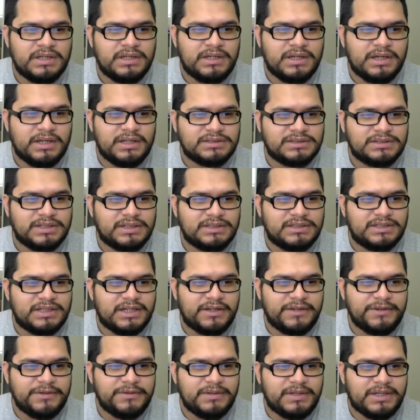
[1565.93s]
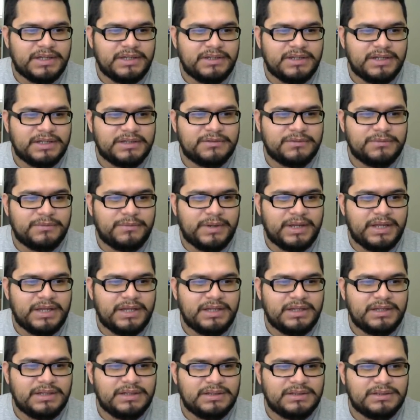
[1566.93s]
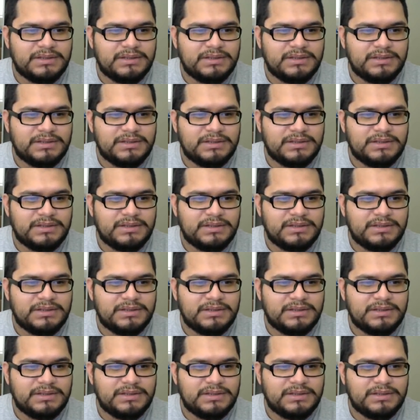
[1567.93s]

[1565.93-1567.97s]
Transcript: and it's gonna tell you that you have to wait